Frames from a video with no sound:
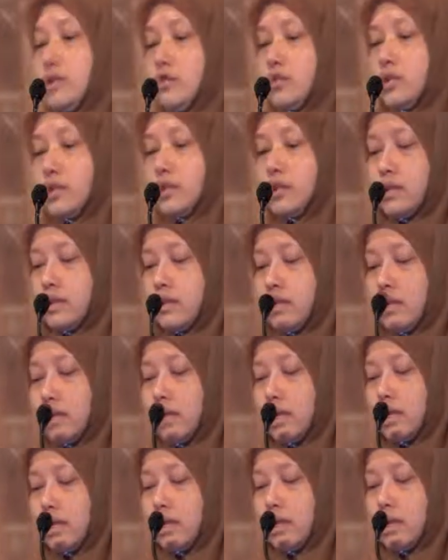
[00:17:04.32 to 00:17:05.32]
trusts.
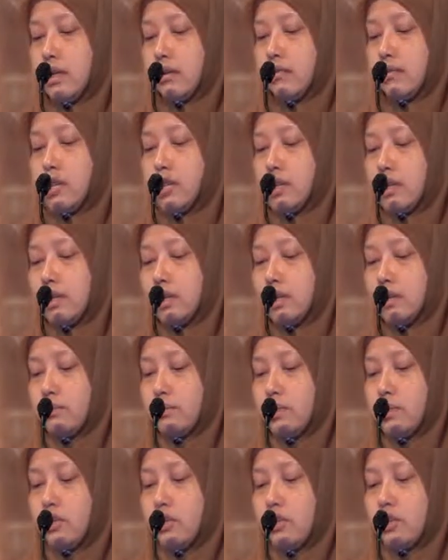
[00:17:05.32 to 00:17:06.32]
For
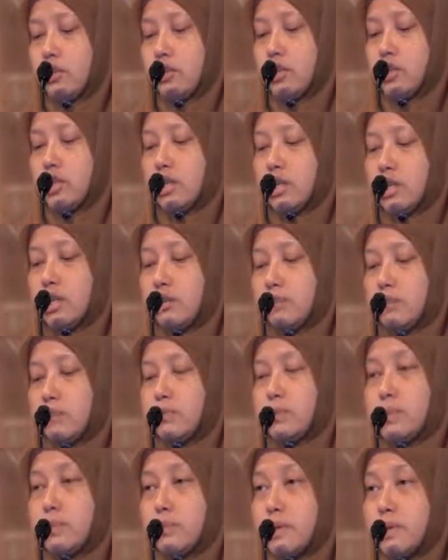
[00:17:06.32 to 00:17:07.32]
charitable or non-charitable
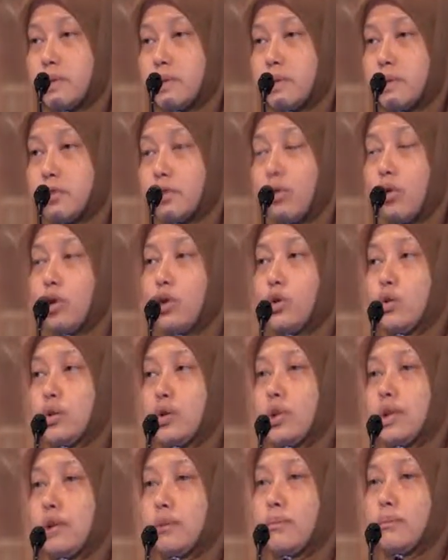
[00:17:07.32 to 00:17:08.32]
purposes, or you
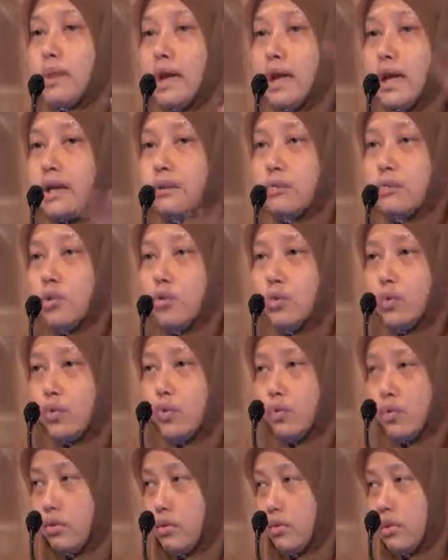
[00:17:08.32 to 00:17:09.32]
can combine
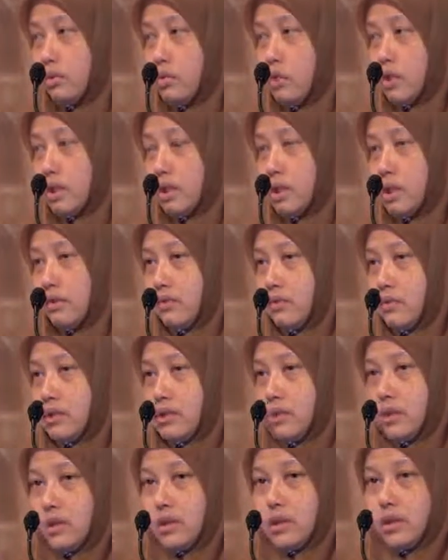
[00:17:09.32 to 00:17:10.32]
both
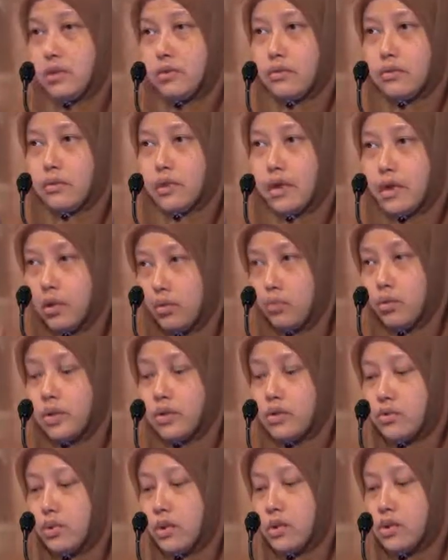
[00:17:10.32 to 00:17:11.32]
objectives under one
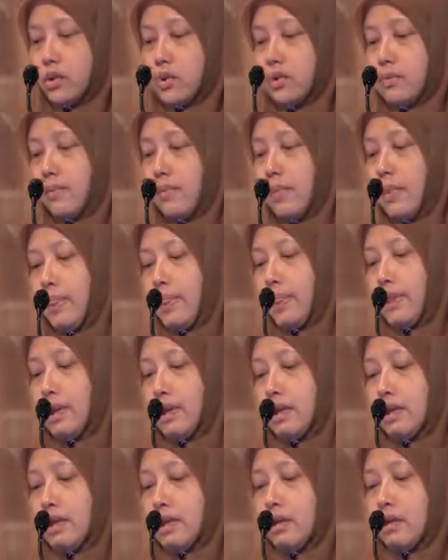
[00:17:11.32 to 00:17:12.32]
structure.
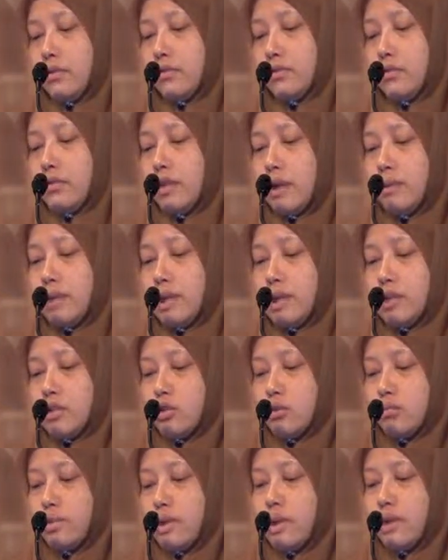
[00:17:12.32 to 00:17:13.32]
For families
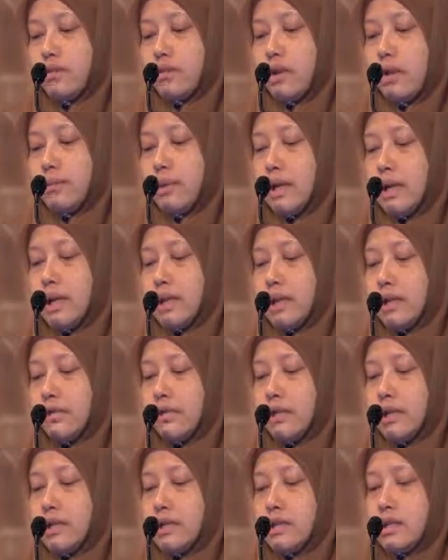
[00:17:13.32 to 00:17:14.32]
to build family
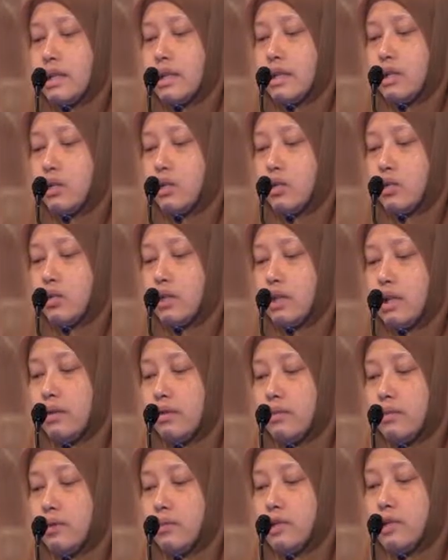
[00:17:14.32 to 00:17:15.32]
governance and ensure that
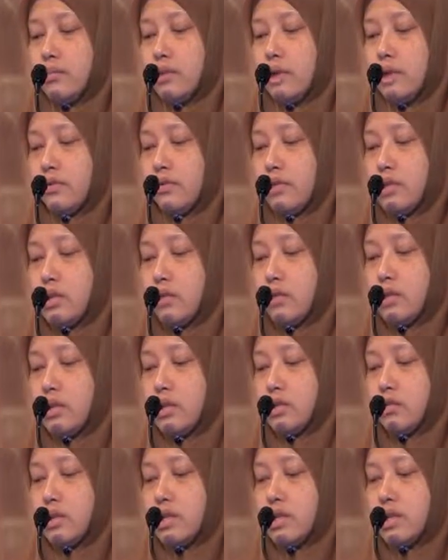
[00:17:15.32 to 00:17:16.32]
future
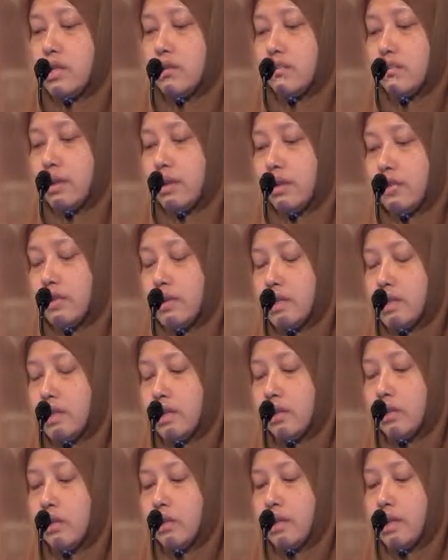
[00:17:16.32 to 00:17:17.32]
beneficiaries receive benefits
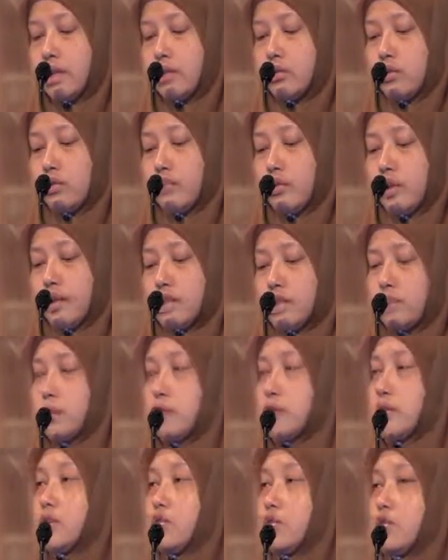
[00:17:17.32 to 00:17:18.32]
according to a
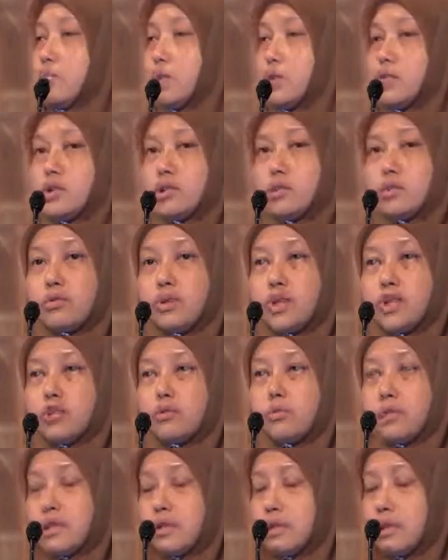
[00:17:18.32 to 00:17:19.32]
flexible distribution
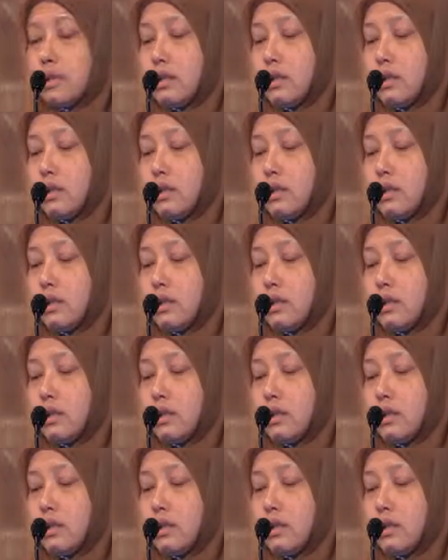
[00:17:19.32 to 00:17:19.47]
arrangement.